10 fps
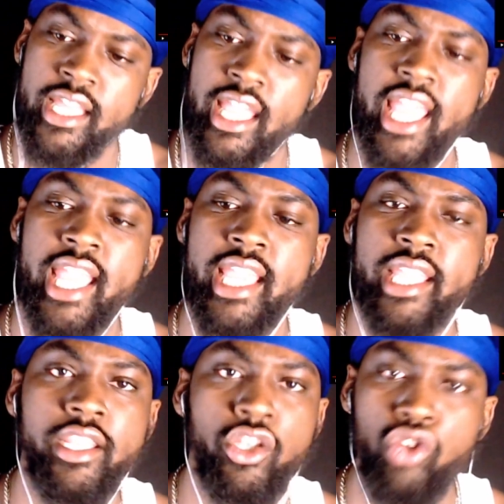And,
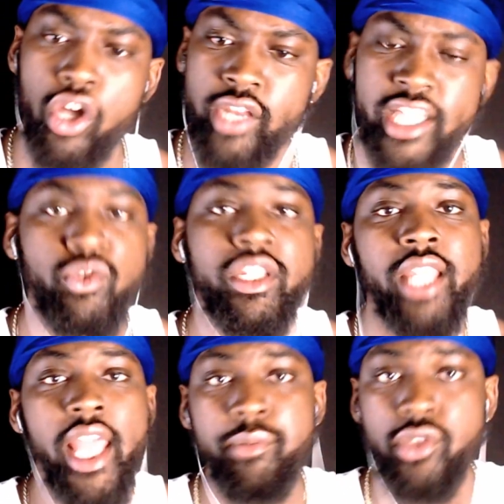you know, that's what the
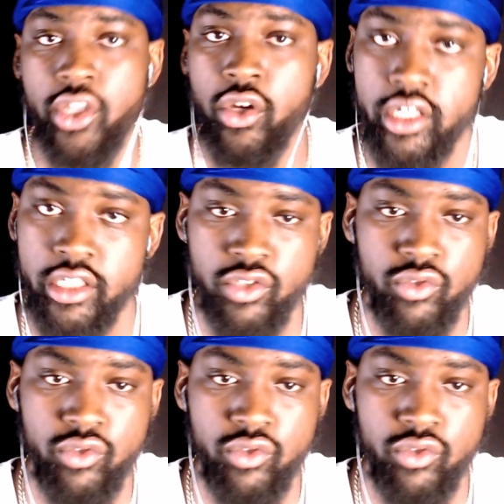label told her to do.